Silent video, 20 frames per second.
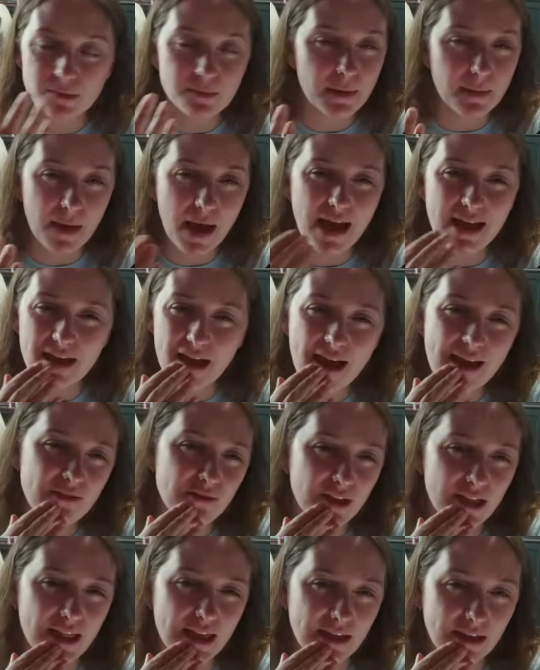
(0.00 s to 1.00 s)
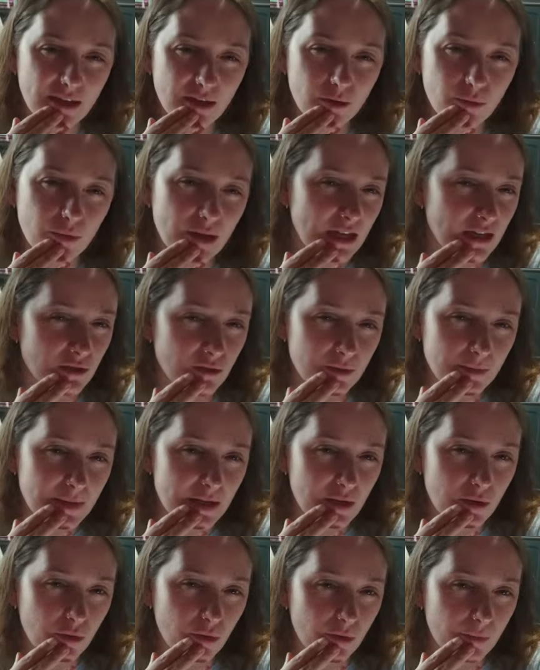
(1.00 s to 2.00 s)
But I feel like wings would be
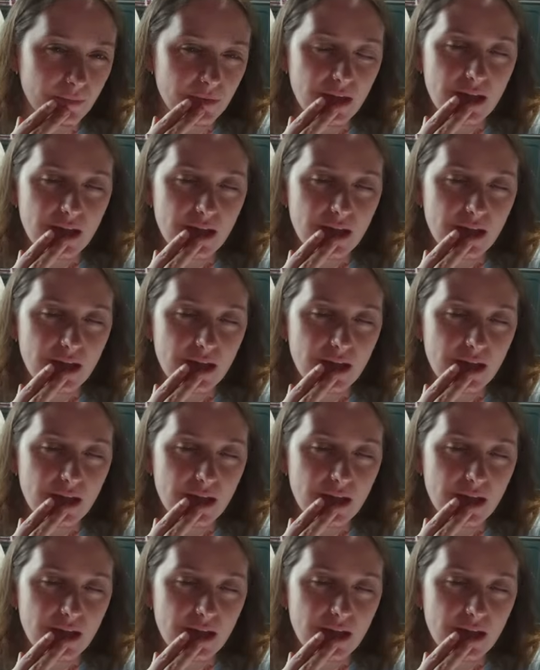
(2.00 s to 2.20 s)
cool.